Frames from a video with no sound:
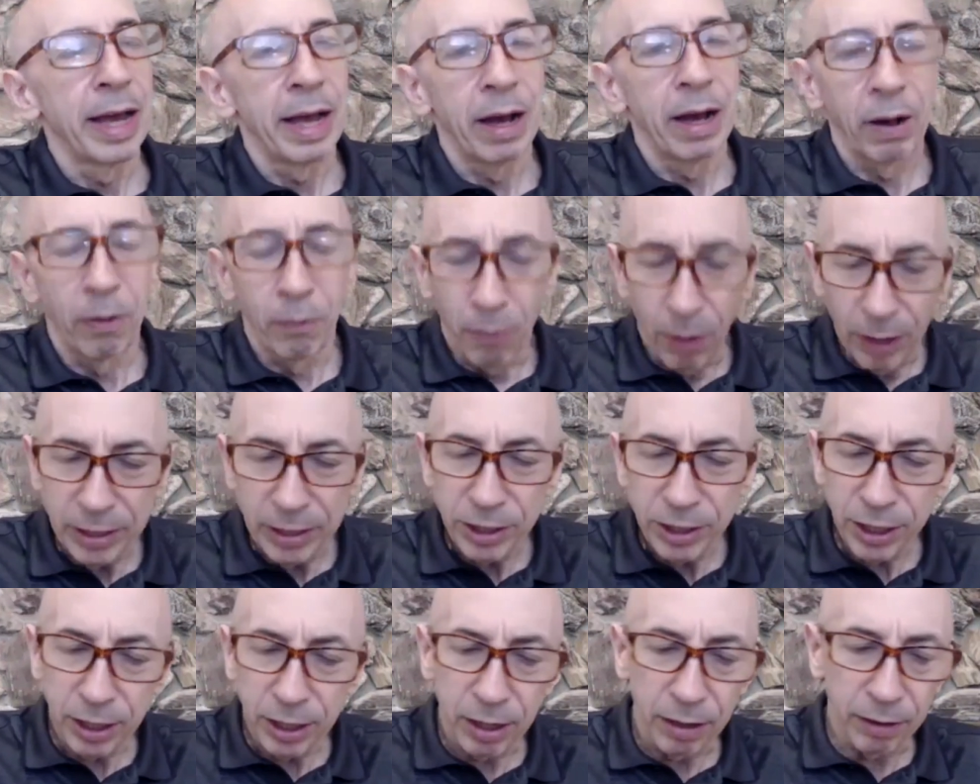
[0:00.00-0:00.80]

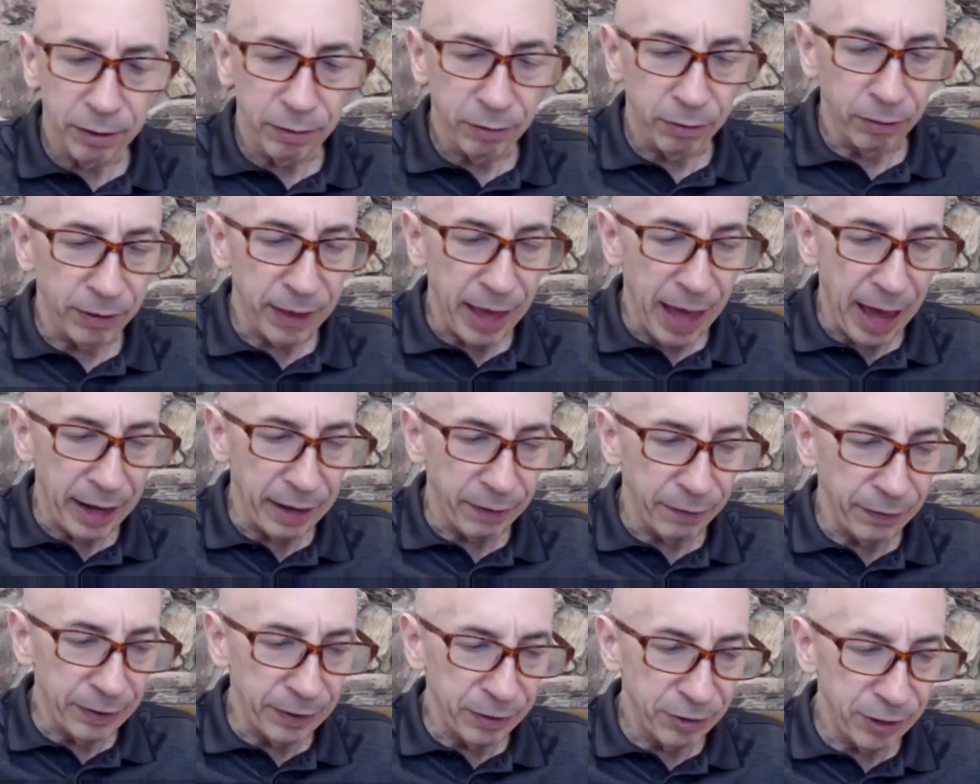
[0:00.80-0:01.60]
Once you go through that,
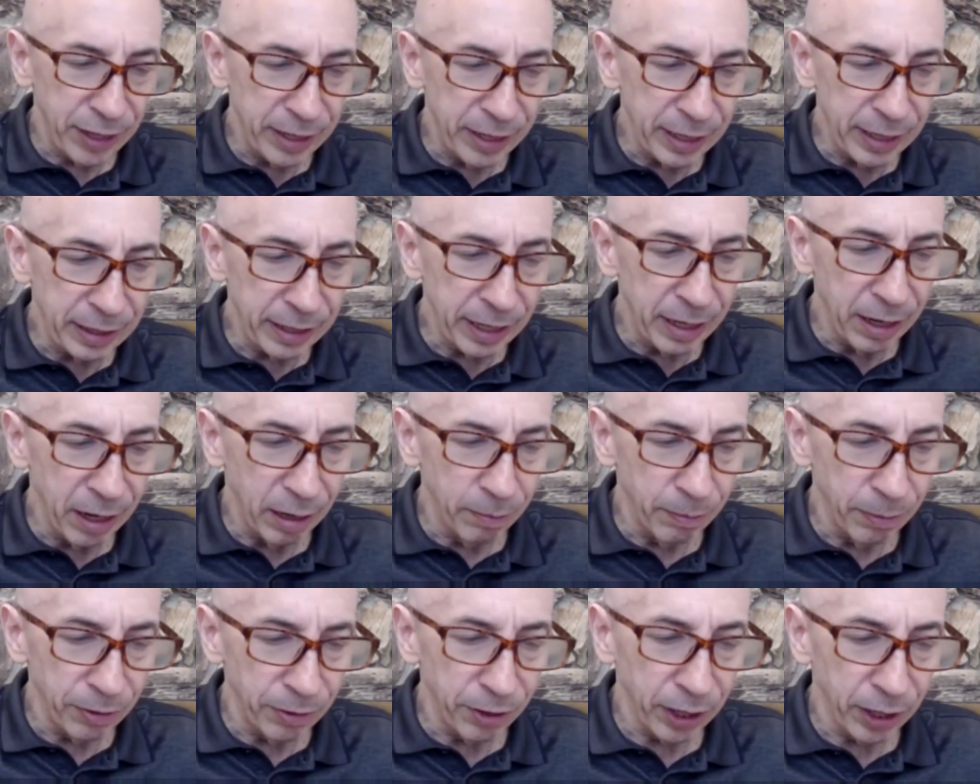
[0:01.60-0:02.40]
if you see that the
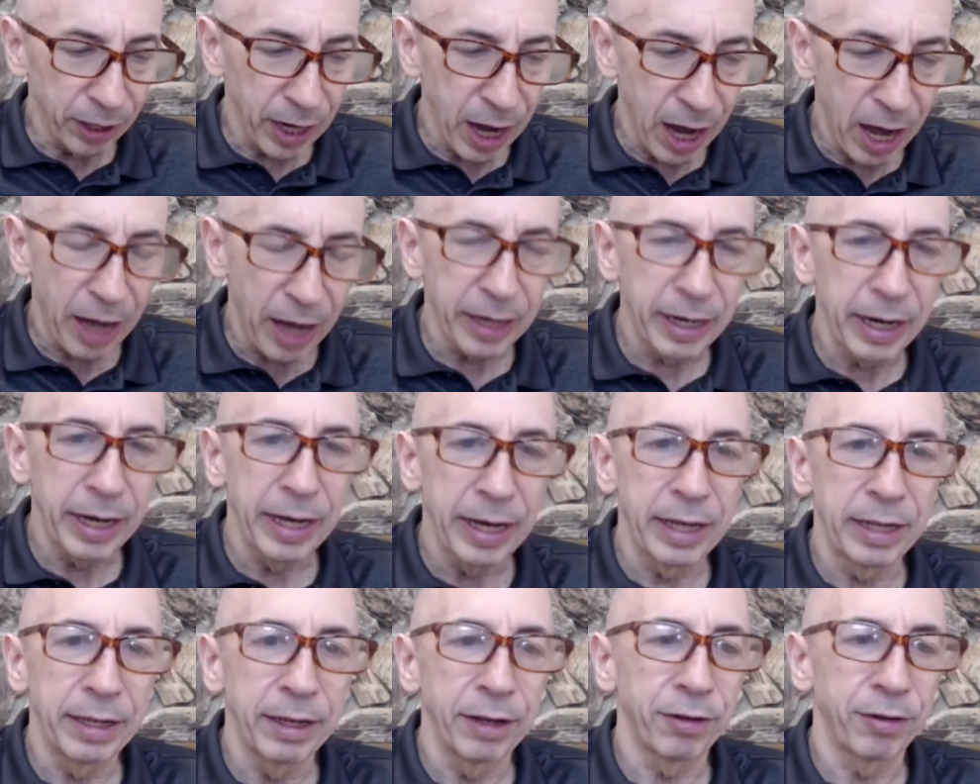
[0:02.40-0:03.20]
numbers are kind of
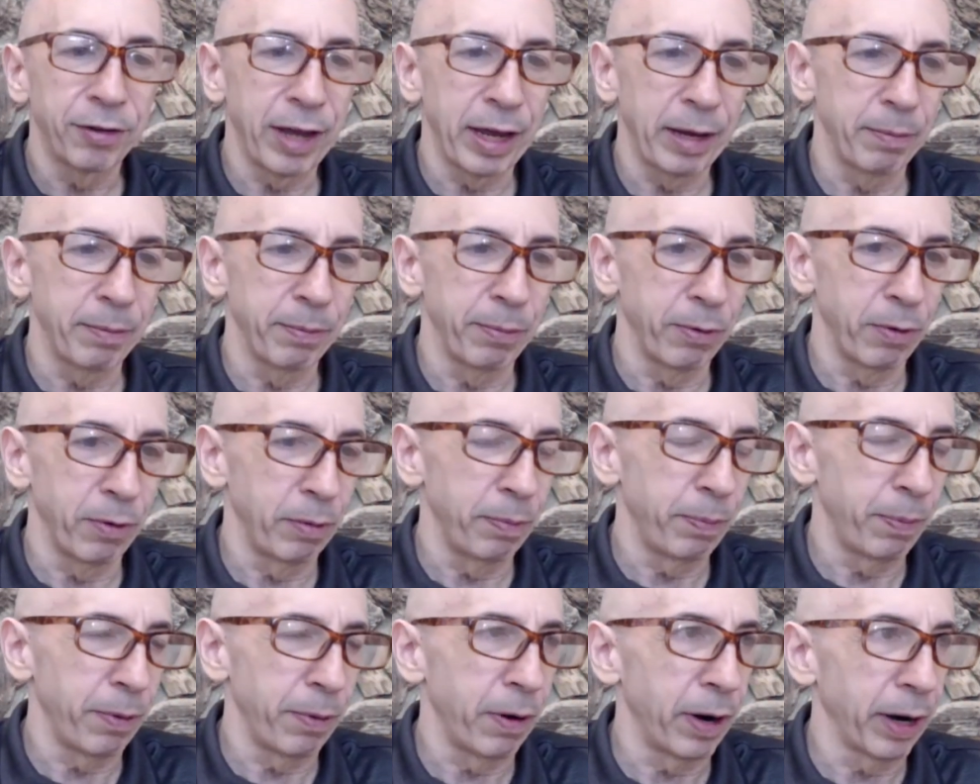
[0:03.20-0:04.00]
in the same
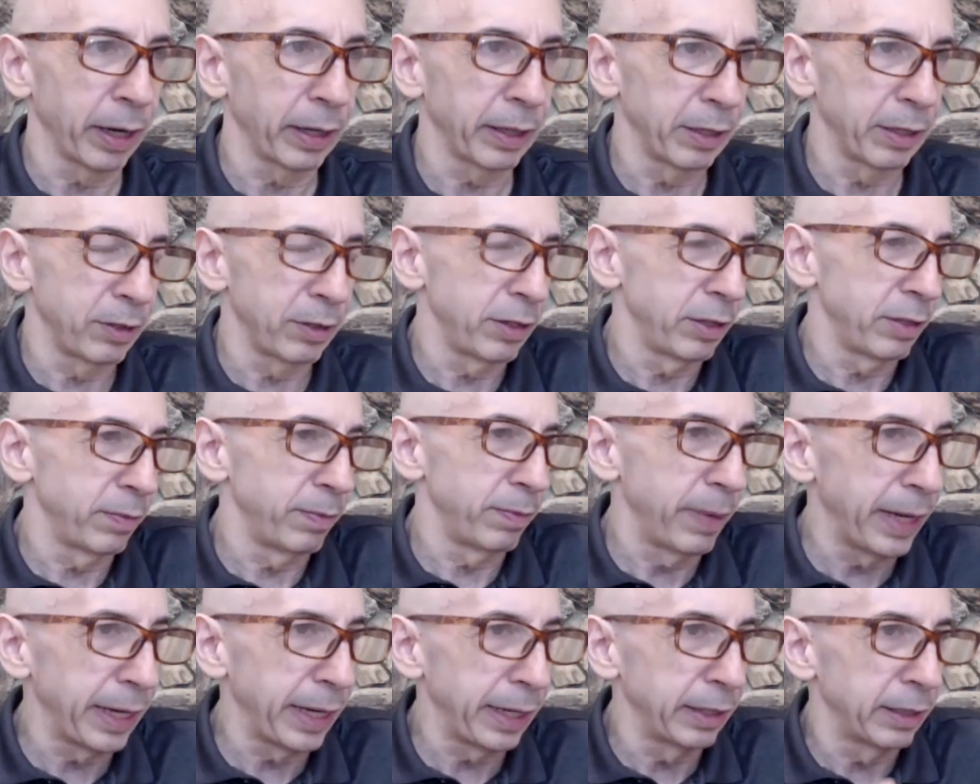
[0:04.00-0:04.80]
ballpark, this is
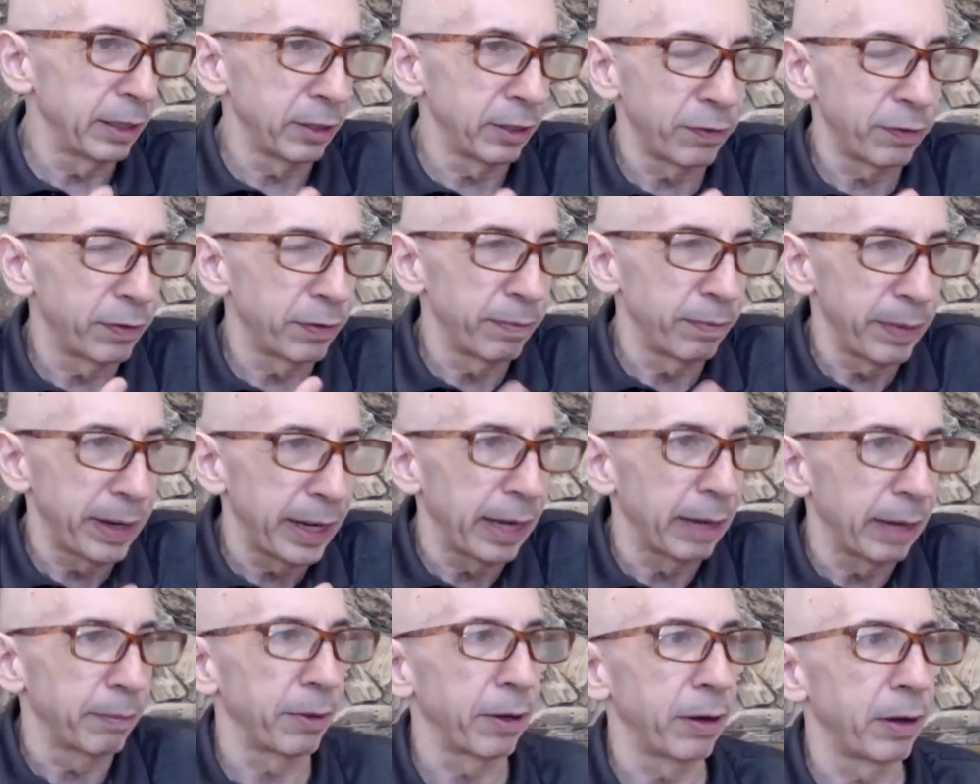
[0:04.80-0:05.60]
me, just for
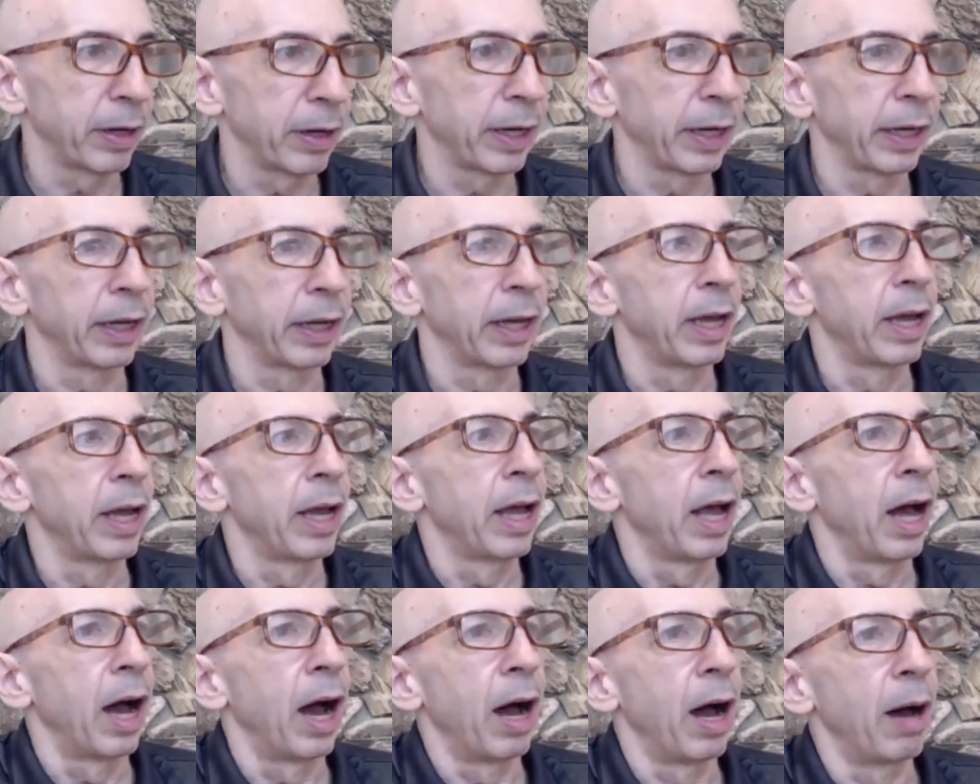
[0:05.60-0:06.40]
me I'm talking,
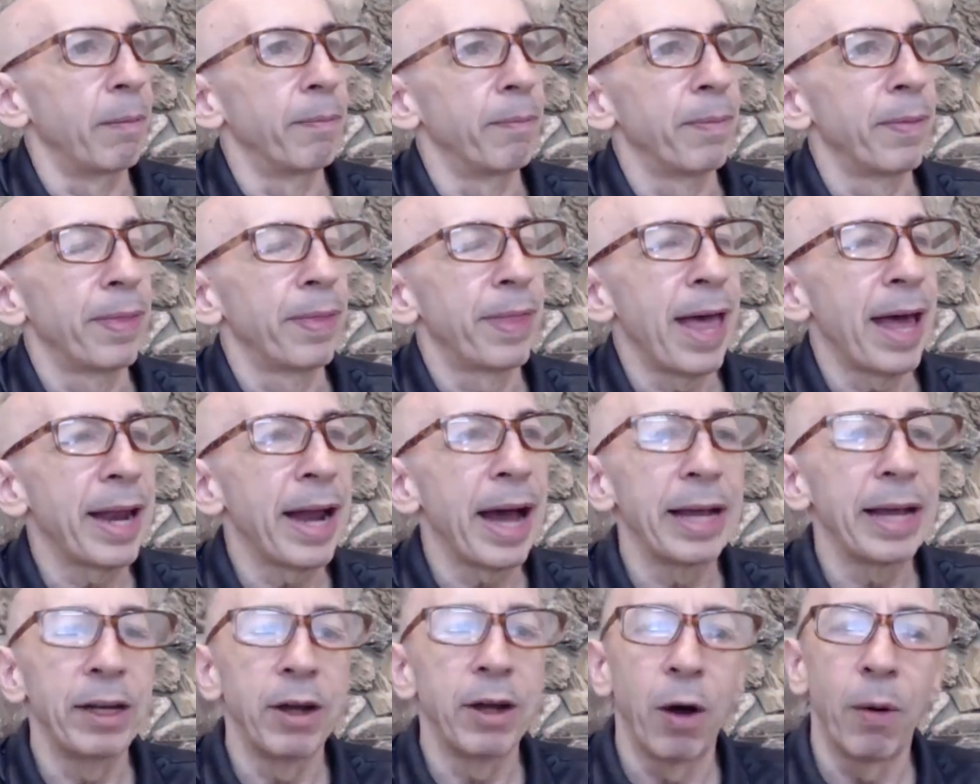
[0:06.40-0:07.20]
then
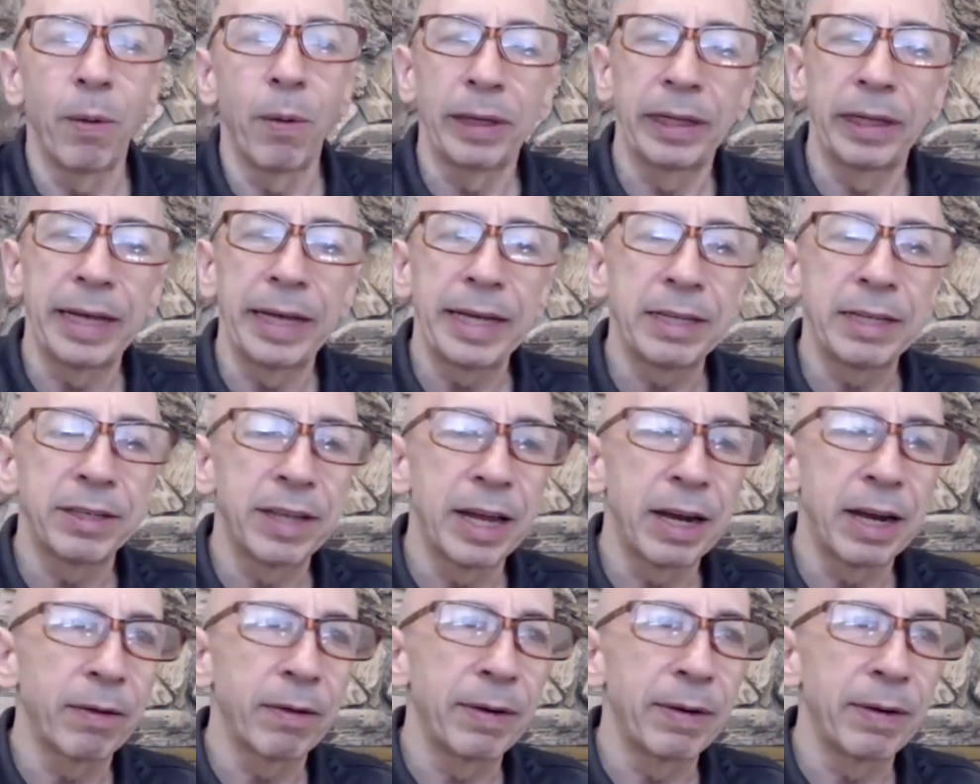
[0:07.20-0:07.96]
I know at least there